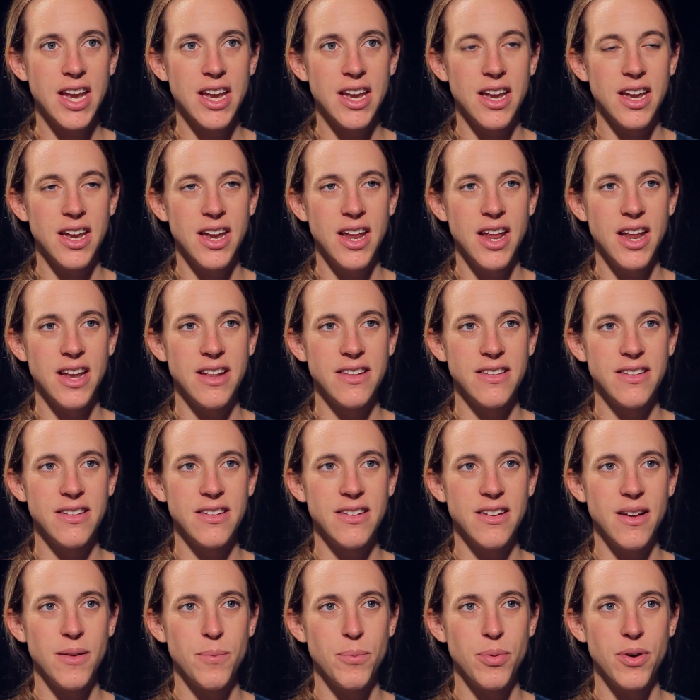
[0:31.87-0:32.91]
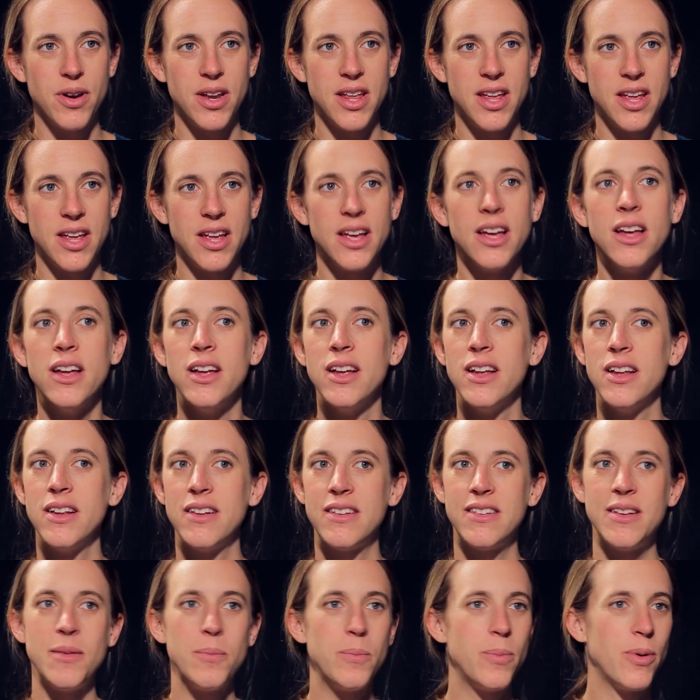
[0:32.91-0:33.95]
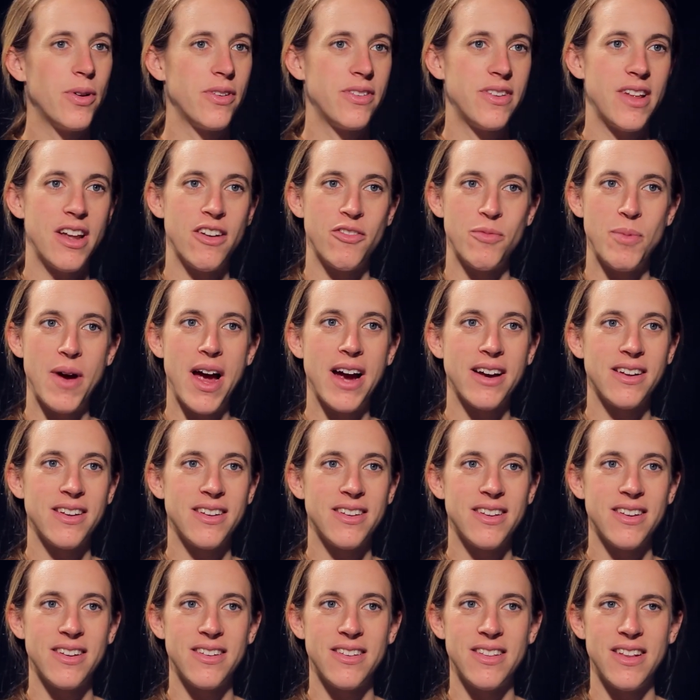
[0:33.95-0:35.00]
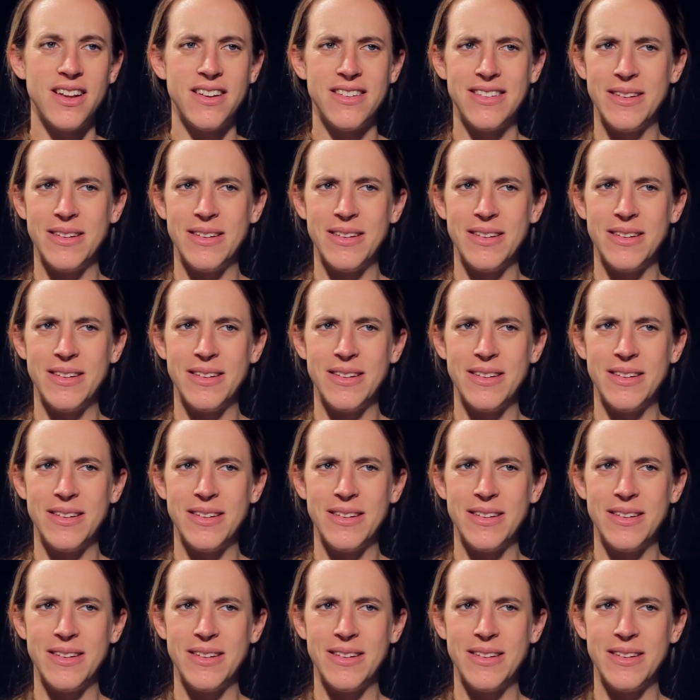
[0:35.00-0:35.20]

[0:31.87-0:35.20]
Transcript: and it's a pretty simple set of practices that